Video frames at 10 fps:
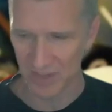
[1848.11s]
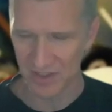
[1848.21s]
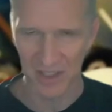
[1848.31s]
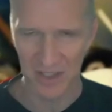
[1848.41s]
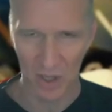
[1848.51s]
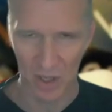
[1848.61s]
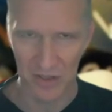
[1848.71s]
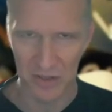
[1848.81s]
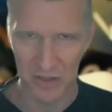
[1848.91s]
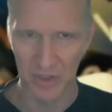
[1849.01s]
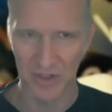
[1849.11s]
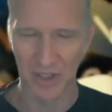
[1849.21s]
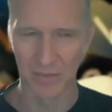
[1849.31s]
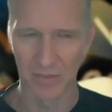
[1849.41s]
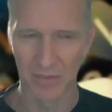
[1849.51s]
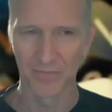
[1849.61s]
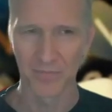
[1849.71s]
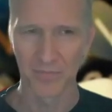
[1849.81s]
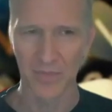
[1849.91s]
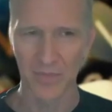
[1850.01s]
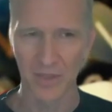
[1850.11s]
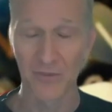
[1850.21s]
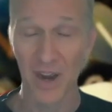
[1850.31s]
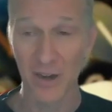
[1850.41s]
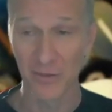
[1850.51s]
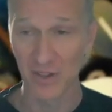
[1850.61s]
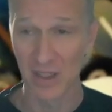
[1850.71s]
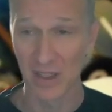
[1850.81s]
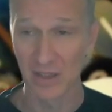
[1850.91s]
and I saw this with Firefly,